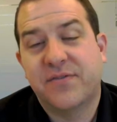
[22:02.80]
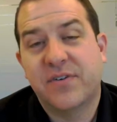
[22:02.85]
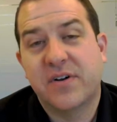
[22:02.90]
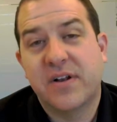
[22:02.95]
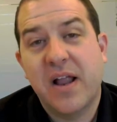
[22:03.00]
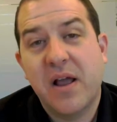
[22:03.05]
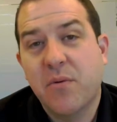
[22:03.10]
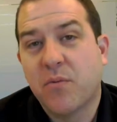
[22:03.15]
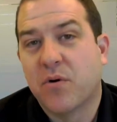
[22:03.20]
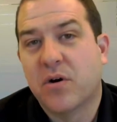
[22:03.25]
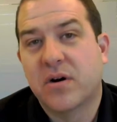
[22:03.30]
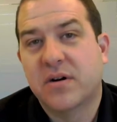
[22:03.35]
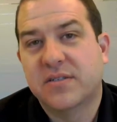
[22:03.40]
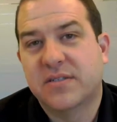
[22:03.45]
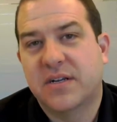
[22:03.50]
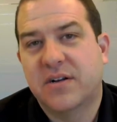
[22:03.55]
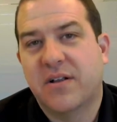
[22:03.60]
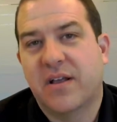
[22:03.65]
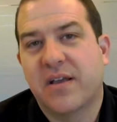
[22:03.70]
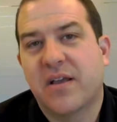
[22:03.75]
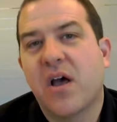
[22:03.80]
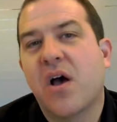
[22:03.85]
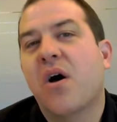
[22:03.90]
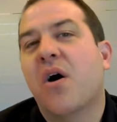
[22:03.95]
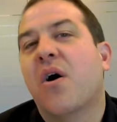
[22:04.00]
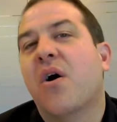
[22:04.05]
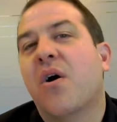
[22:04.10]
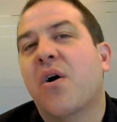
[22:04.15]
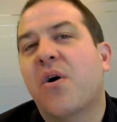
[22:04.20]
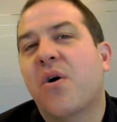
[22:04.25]
networks, and you're like,
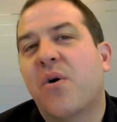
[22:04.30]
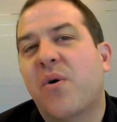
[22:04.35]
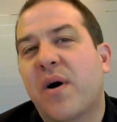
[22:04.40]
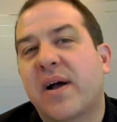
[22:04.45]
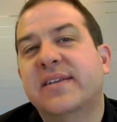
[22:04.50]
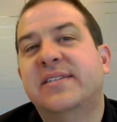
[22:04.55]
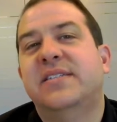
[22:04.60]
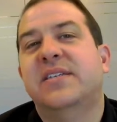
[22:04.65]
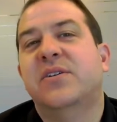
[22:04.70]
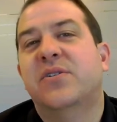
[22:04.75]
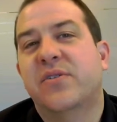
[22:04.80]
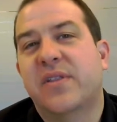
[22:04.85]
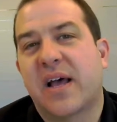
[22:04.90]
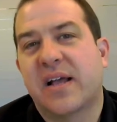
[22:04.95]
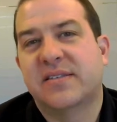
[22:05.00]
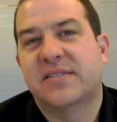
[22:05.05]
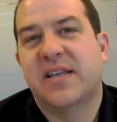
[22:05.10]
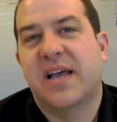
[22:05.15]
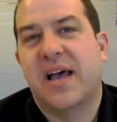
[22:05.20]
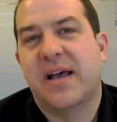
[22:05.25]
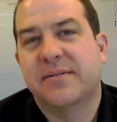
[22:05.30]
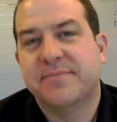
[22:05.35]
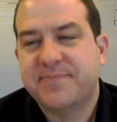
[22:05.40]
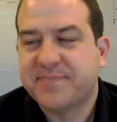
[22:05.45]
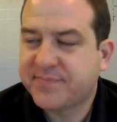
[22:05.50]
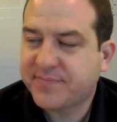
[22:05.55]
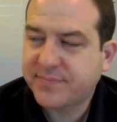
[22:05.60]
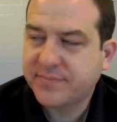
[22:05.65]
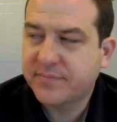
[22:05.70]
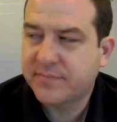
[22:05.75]
oh, I see who that's at.
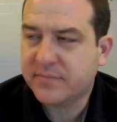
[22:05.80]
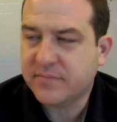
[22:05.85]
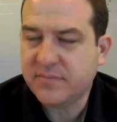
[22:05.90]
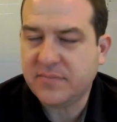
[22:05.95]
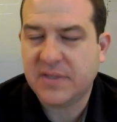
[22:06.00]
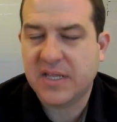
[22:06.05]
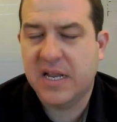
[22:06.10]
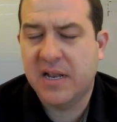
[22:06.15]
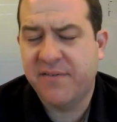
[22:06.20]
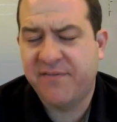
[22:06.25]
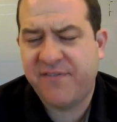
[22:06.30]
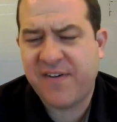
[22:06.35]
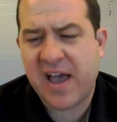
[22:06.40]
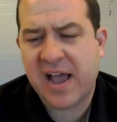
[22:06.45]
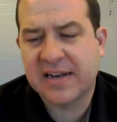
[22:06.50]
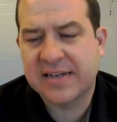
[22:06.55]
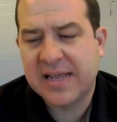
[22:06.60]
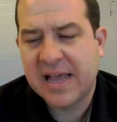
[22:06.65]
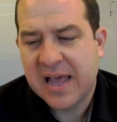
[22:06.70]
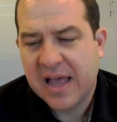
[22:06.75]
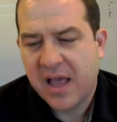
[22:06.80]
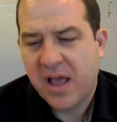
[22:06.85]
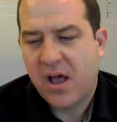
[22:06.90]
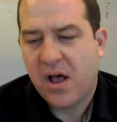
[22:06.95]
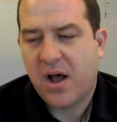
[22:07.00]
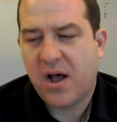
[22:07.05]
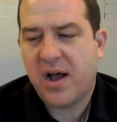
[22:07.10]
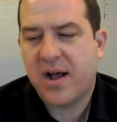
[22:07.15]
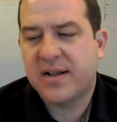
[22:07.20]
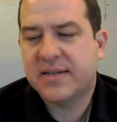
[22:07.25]
And in fact,
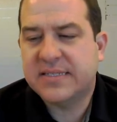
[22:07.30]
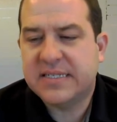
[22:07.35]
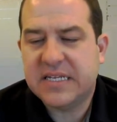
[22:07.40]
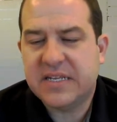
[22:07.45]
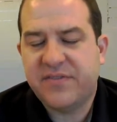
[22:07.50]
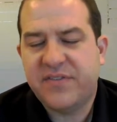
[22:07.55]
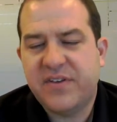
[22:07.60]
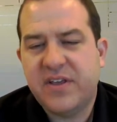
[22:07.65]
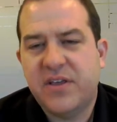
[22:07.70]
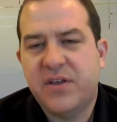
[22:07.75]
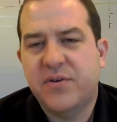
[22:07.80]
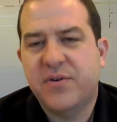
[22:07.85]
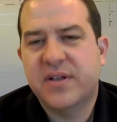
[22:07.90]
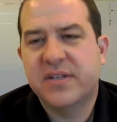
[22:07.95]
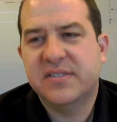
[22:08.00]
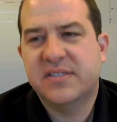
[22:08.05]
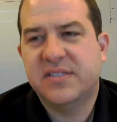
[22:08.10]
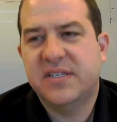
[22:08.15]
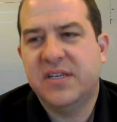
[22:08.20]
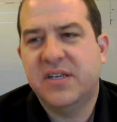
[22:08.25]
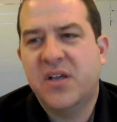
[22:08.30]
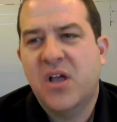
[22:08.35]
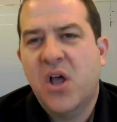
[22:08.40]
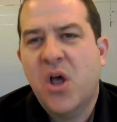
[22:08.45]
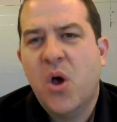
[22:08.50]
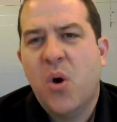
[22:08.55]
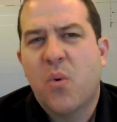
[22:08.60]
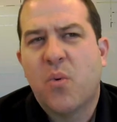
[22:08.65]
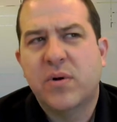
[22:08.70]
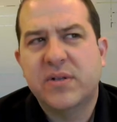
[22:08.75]
on TV, you can see
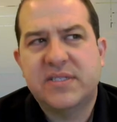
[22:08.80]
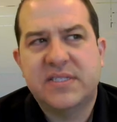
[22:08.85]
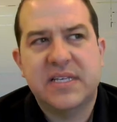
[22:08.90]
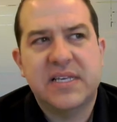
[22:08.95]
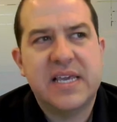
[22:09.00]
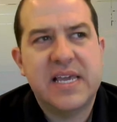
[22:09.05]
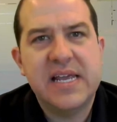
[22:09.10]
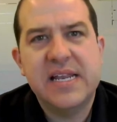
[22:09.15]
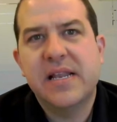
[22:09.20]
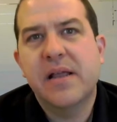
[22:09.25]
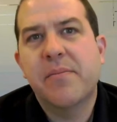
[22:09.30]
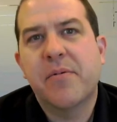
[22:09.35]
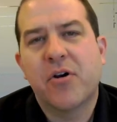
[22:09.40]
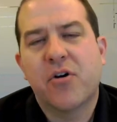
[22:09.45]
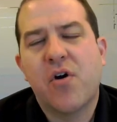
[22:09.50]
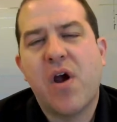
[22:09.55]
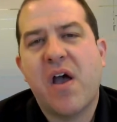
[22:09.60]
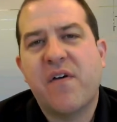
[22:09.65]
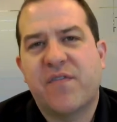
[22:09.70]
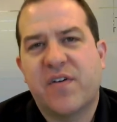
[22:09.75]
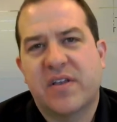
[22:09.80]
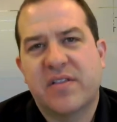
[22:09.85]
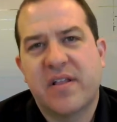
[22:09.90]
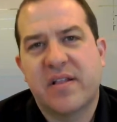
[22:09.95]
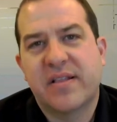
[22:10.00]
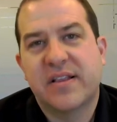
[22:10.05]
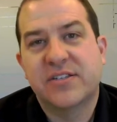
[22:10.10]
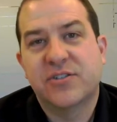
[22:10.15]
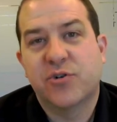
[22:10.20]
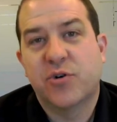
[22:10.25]
what's the key demographic that
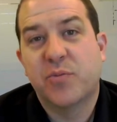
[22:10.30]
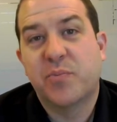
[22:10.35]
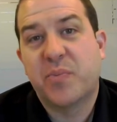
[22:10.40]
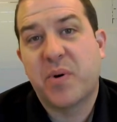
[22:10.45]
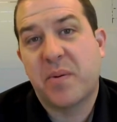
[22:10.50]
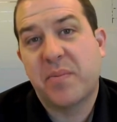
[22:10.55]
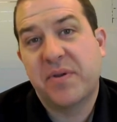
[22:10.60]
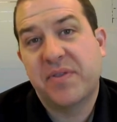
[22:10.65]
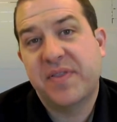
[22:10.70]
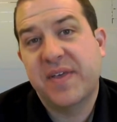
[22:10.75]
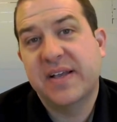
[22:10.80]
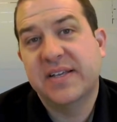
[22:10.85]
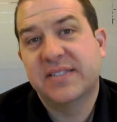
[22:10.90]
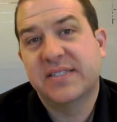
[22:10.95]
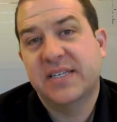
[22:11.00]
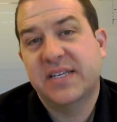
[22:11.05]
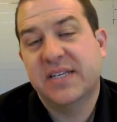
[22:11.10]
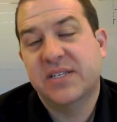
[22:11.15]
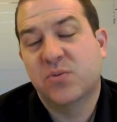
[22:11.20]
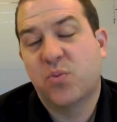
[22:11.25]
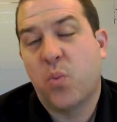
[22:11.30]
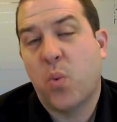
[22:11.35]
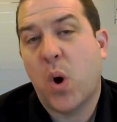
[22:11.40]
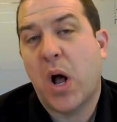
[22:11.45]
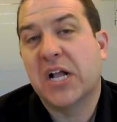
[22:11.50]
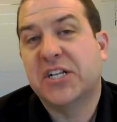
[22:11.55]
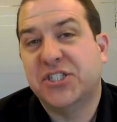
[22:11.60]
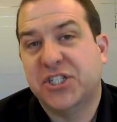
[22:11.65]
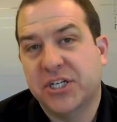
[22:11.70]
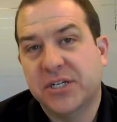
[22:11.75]
this group probably thinks is
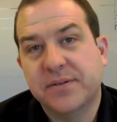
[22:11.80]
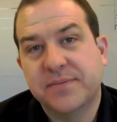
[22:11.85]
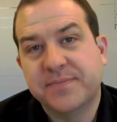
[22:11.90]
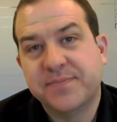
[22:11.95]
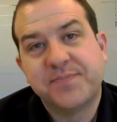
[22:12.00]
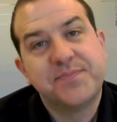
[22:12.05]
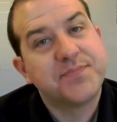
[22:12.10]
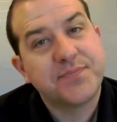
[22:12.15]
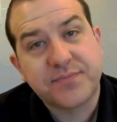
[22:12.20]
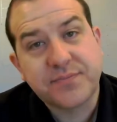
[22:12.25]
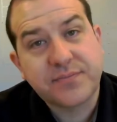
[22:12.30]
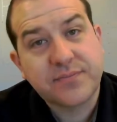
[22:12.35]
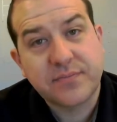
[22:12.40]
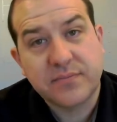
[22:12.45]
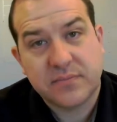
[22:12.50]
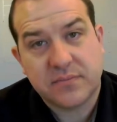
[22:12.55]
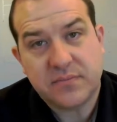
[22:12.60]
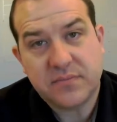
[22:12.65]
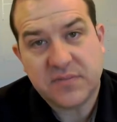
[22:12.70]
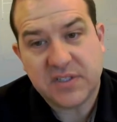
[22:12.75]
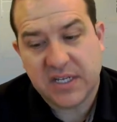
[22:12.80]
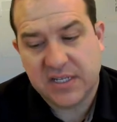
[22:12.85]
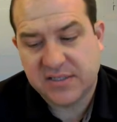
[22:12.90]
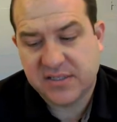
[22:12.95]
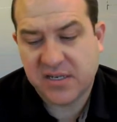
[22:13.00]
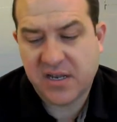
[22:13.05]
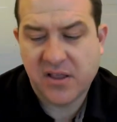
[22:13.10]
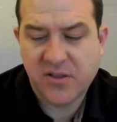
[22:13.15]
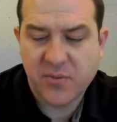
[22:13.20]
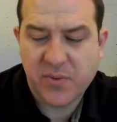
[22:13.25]
watching. That's
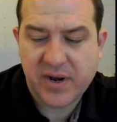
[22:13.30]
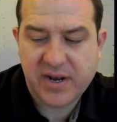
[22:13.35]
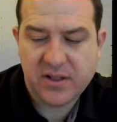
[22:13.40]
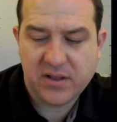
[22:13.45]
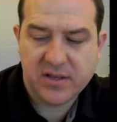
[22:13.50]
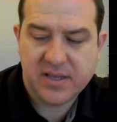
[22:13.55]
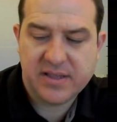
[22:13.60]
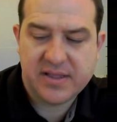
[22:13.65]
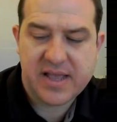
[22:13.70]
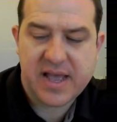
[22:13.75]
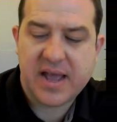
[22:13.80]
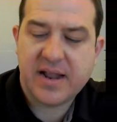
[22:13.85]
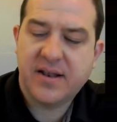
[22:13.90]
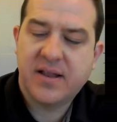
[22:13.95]
another way to look at that.